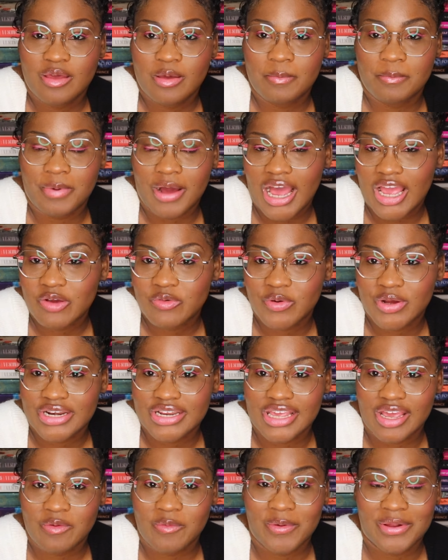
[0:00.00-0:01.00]
buy one,
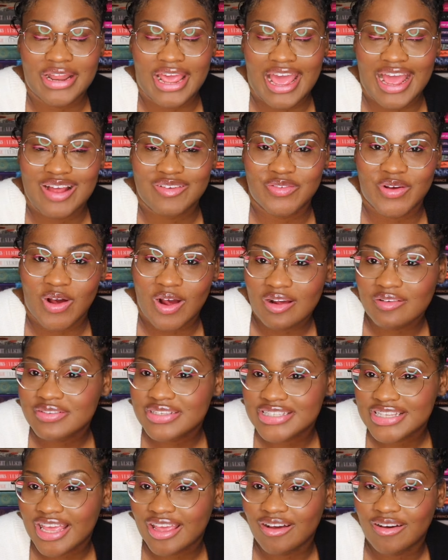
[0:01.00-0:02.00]
get one half off
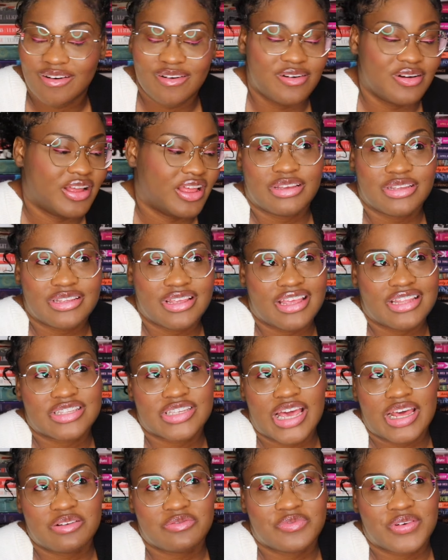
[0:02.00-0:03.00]
sale.
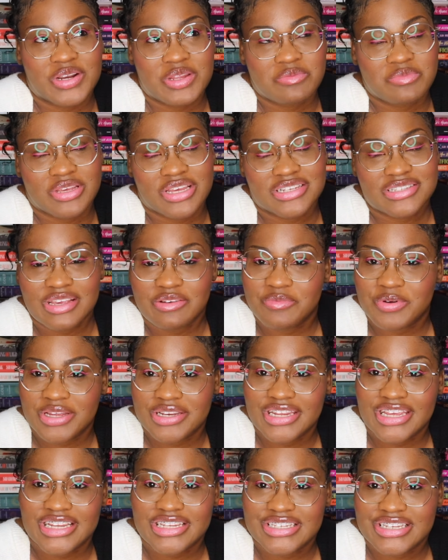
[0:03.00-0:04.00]
It's kind of funny because I
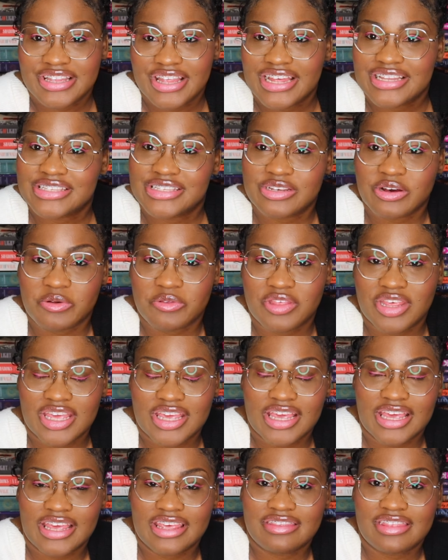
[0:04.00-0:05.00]
went into that sale
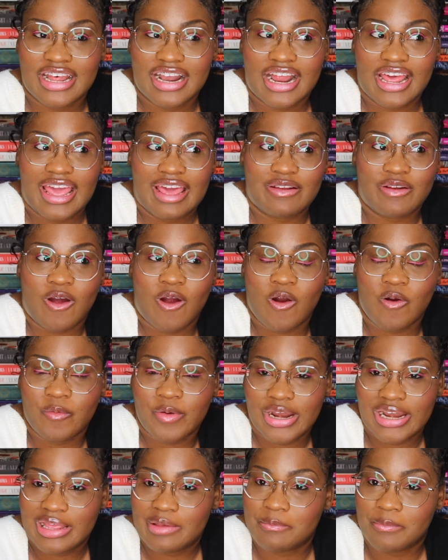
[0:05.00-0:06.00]
thinking that I had
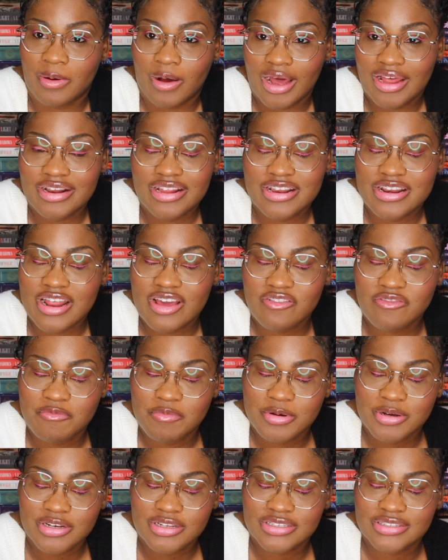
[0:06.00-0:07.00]
already bought enough
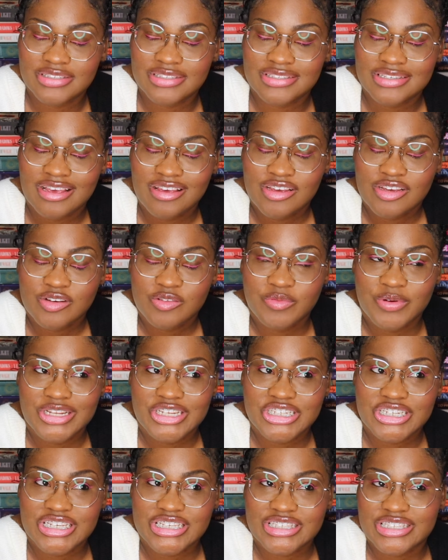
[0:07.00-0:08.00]
books,
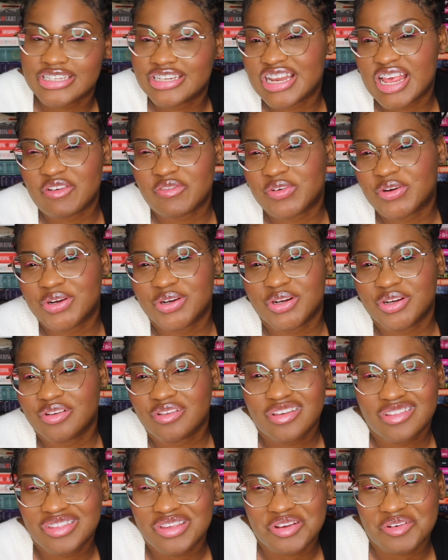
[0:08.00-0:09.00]
which is
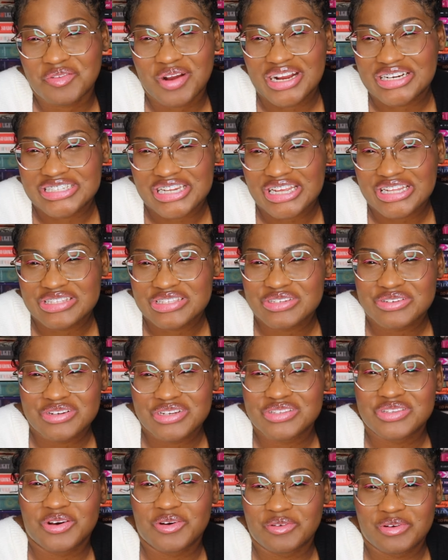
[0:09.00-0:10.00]
never the correct answer.
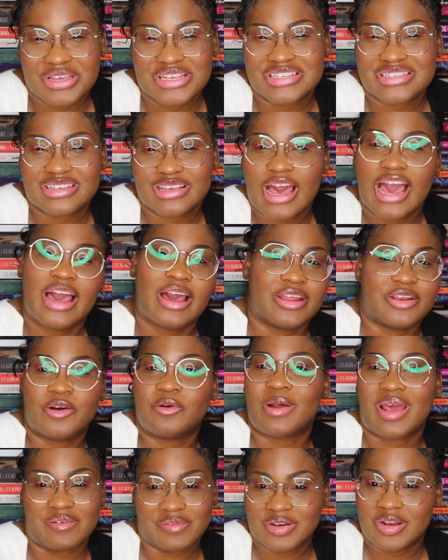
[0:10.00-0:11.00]
It's always, I
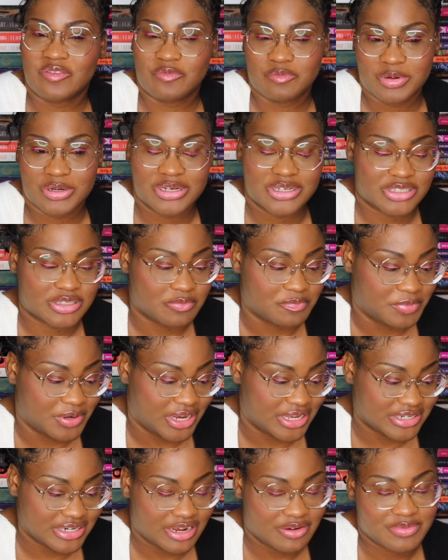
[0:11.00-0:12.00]
don't have enough books,
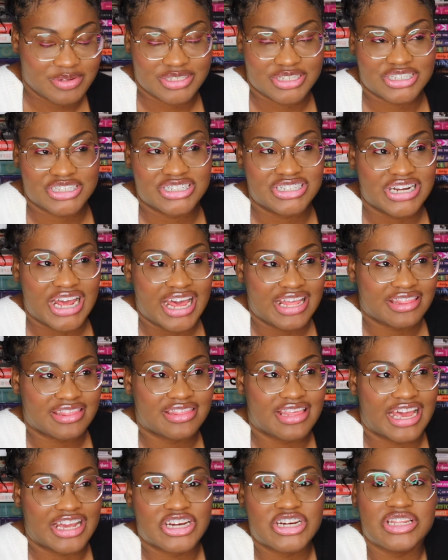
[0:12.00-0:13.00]
but
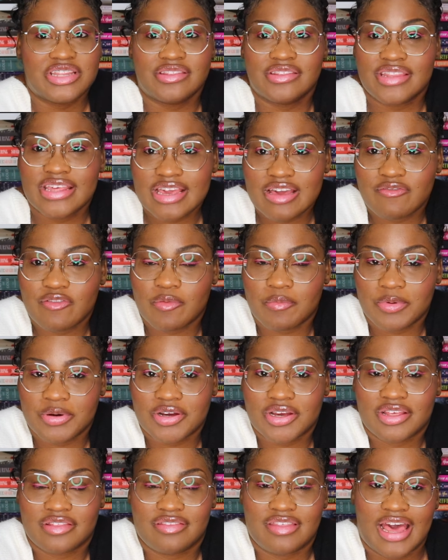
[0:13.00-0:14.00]
I couldn't think of a
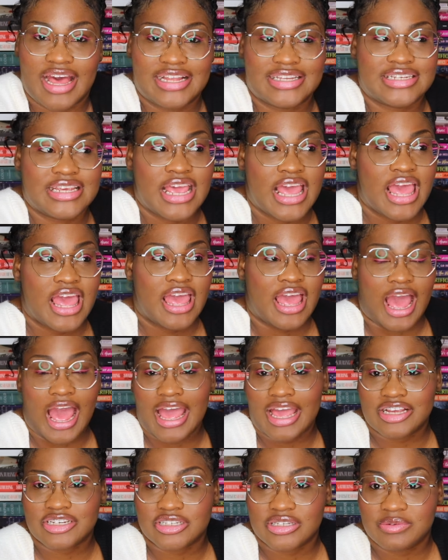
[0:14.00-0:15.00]
book that
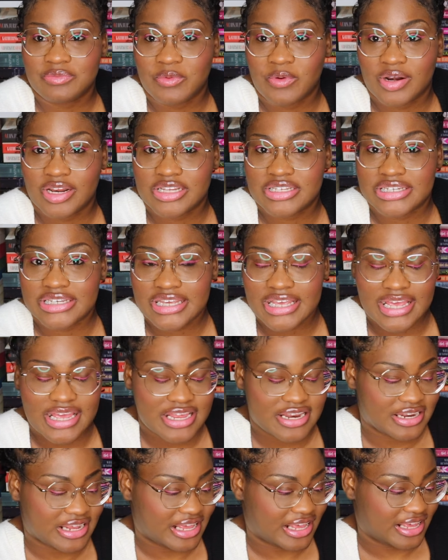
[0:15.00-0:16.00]
I actually wanted to
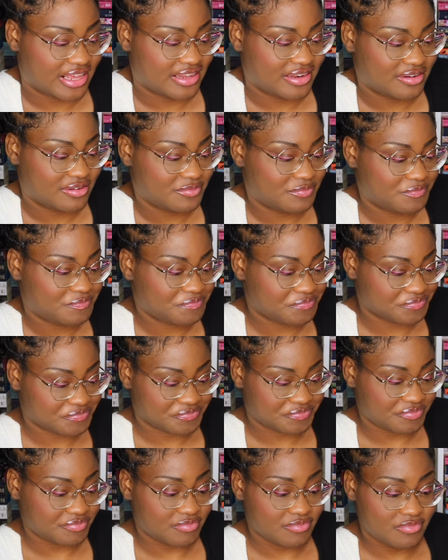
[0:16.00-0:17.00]
get, and
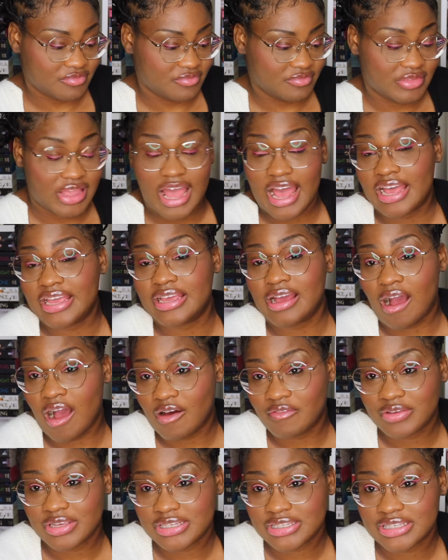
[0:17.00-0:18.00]
I
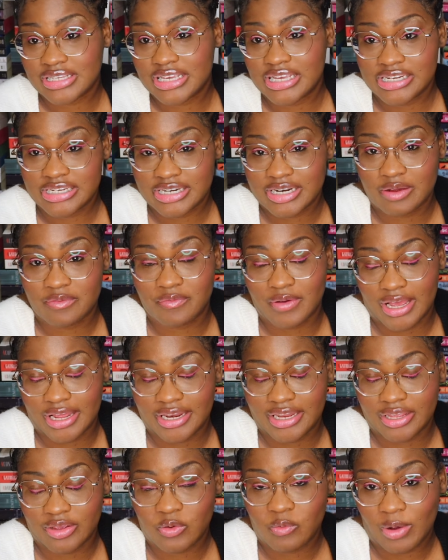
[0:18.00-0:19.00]
obviously ended up
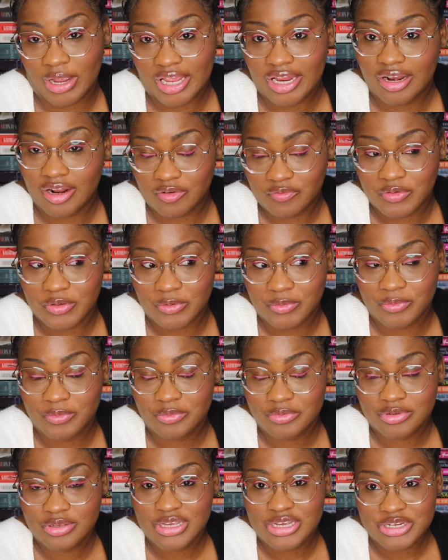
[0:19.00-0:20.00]
finding quite a few
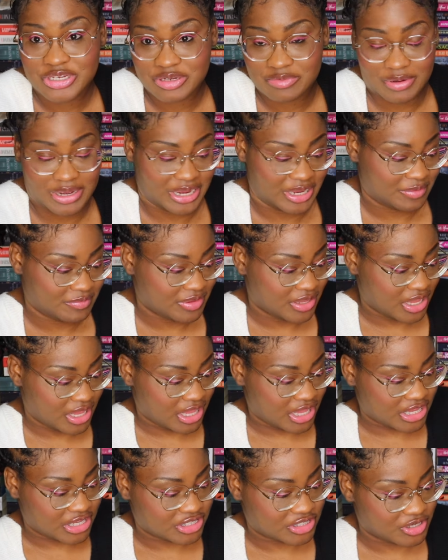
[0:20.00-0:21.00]
to buy.
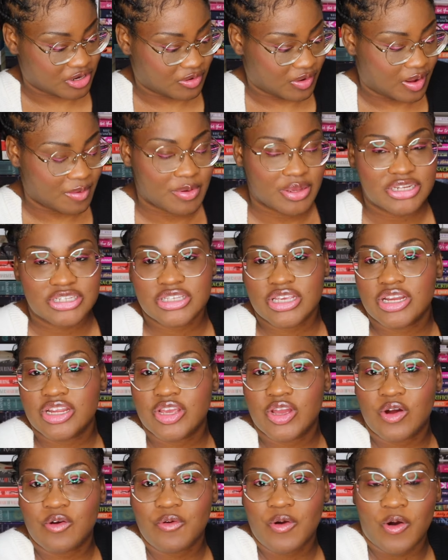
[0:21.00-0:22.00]
So I'm just gonna
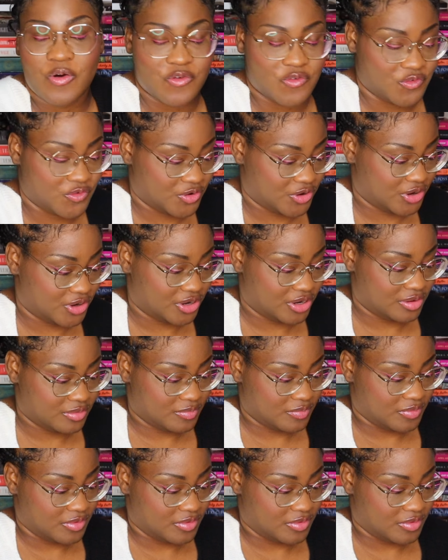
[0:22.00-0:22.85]
go over